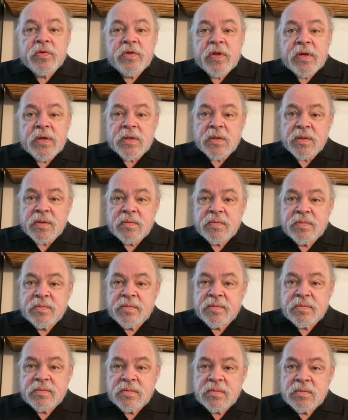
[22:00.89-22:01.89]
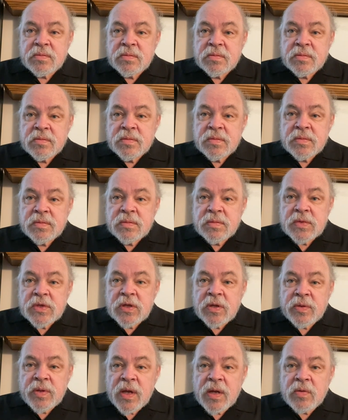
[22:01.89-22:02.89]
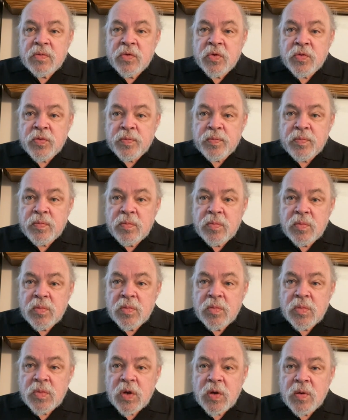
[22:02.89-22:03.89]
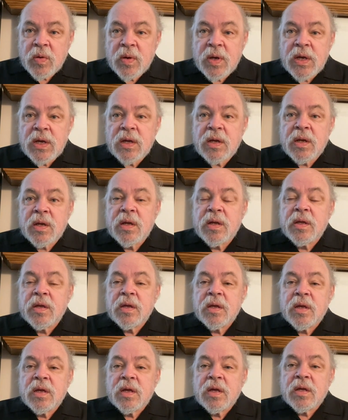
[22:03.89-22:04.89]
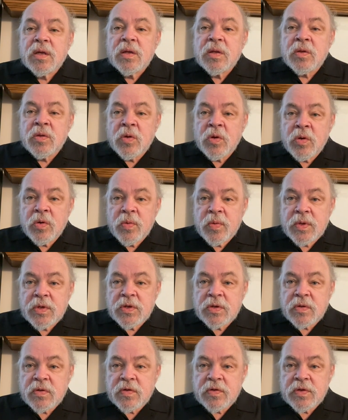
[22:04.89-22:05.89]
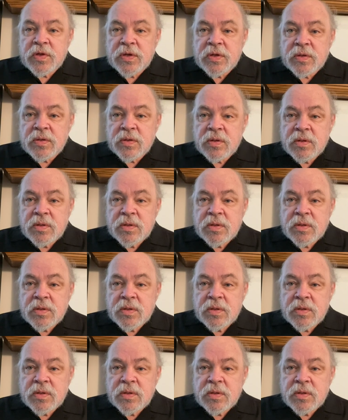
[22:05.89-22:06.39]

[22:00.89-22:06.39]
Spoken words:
sin in that room. All right? No original sin.